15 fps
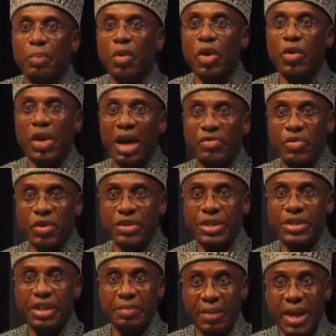blood you have in your
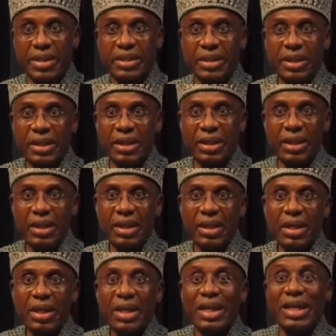system, right?
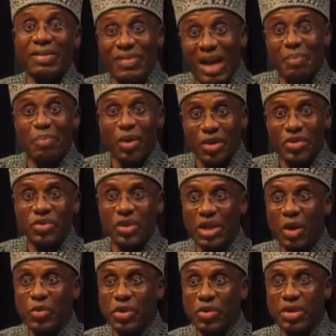If that blood is not
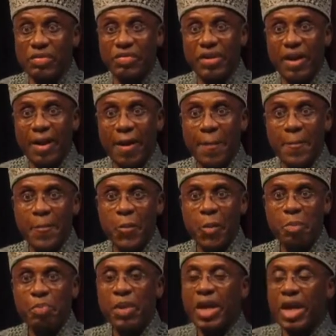there, will you live?
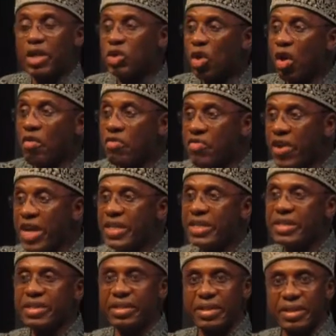It
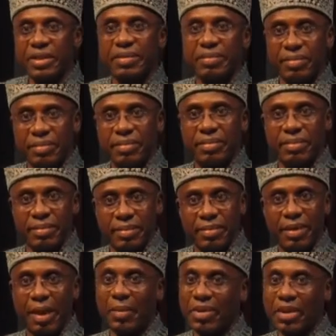conveys,
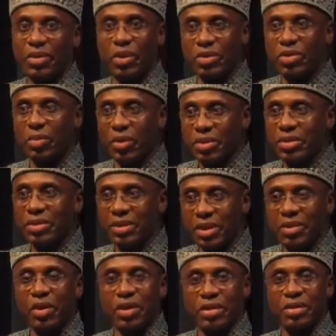I'm not a doctor, but
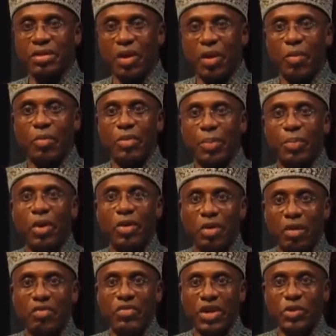it does, the blood
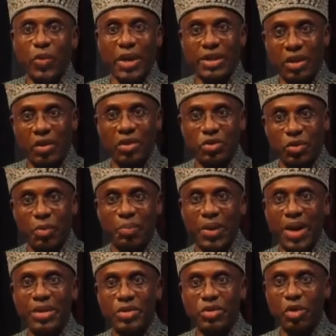conveys quite a lot to your
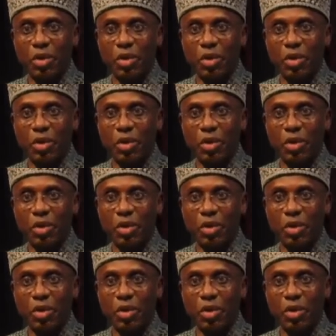brain, to